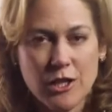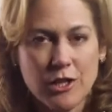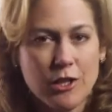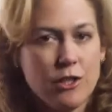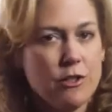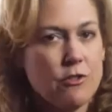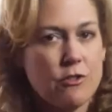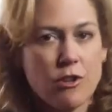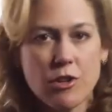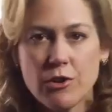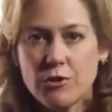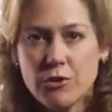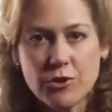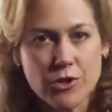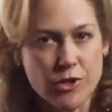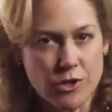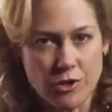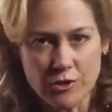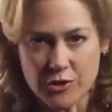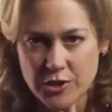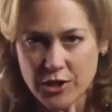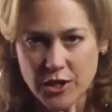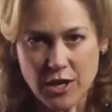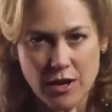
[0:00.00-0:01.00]
You know who
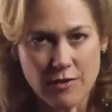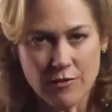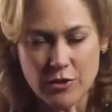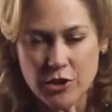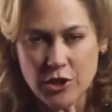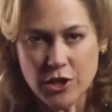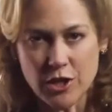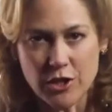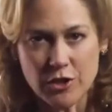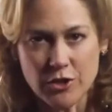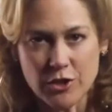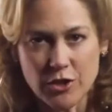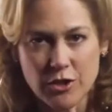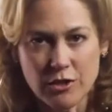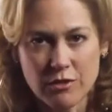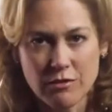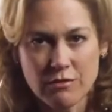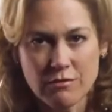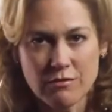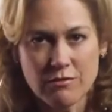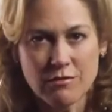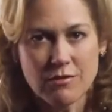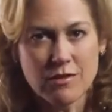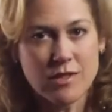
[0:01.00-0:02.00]
starts the
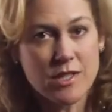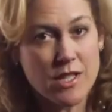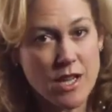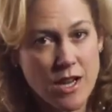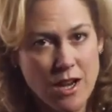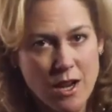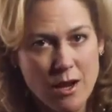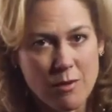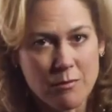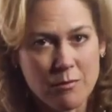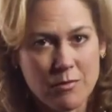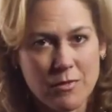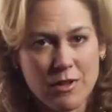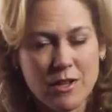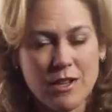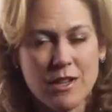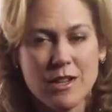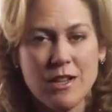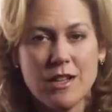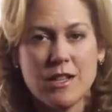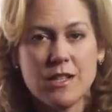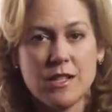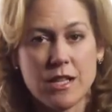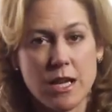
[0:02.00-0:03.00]
conversation? Sam.
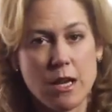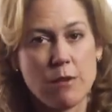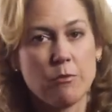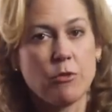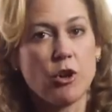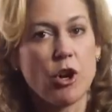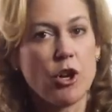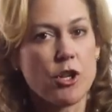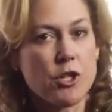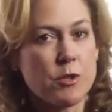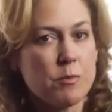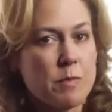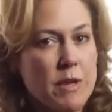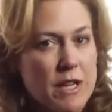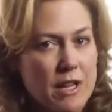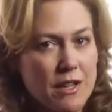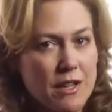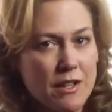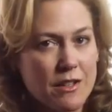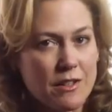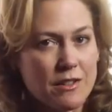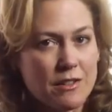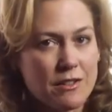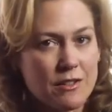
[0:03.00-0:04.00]
Sam calls
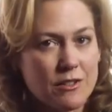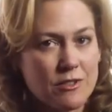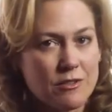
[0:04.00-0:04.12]
Pete.